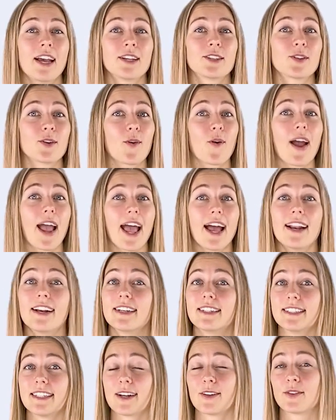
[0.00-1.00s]
So go
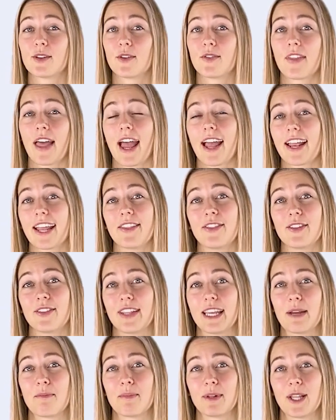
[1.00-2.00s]
ahead, download that in the
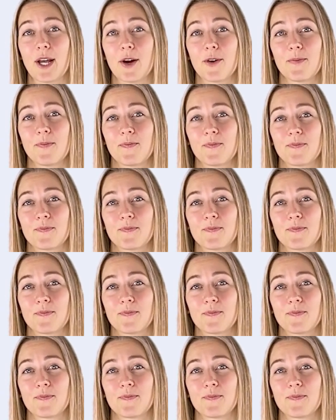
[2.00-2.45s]
link below.